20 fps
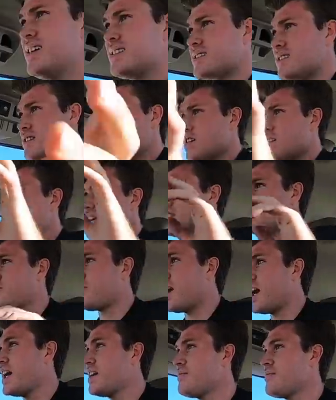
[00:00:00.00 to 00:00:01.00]
it's a little less
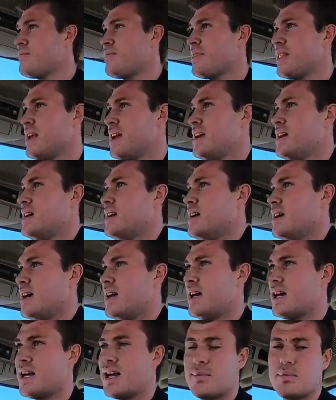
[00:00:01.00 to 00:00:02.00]
fine.
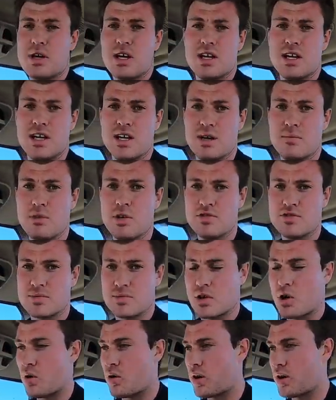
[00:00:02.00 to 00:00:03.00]
And I'm gonna move
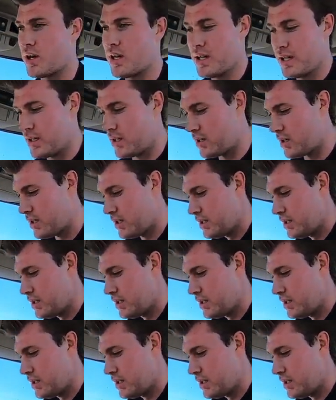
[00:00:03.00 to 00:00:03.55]
some corn here.